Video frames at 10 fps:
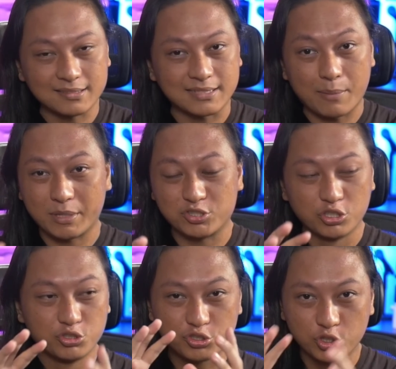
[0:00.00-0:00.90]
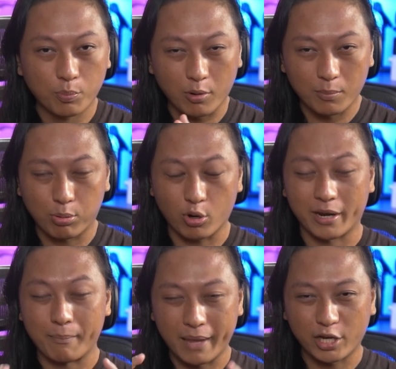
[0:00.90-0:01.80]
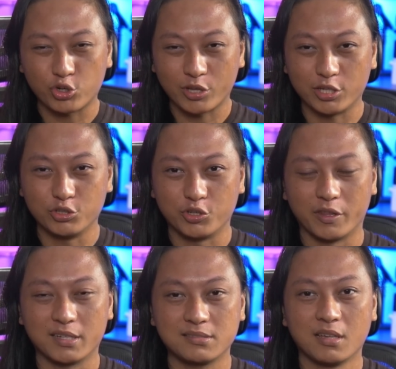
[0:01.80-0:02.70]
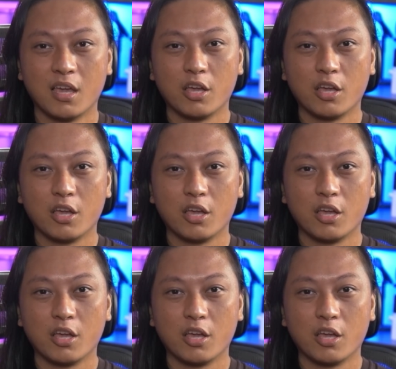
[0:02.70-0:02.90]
this step is super important. Make sure that you do this.